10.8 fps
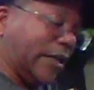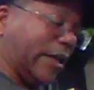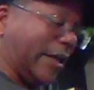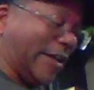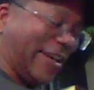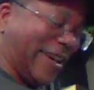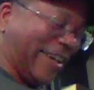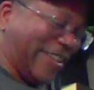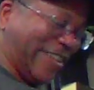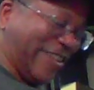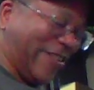and I liked
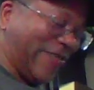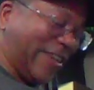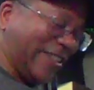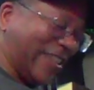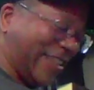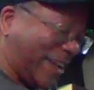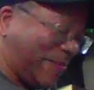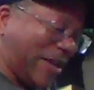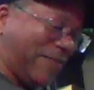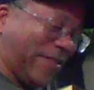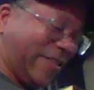it so much, I was like,
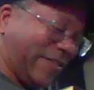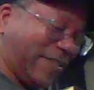bump it.